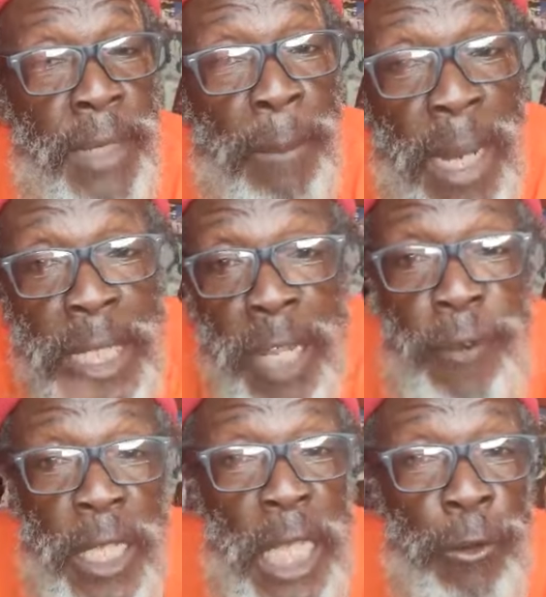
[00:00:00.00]
That man
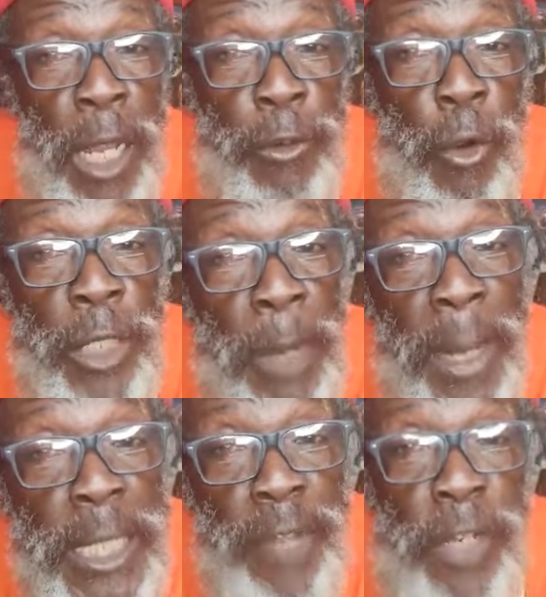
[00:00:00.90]
never carry a crown.
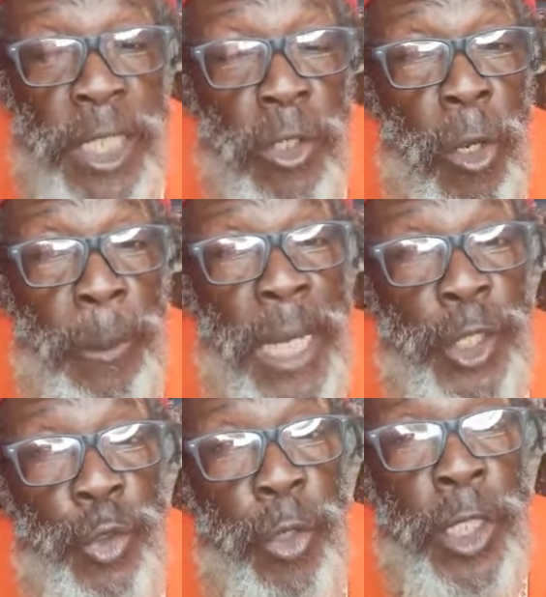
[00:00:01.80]
That man never sit down upon
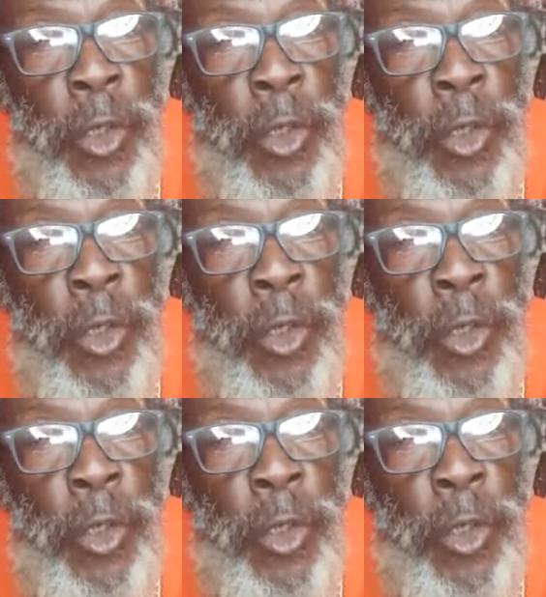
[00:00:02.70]
a throne.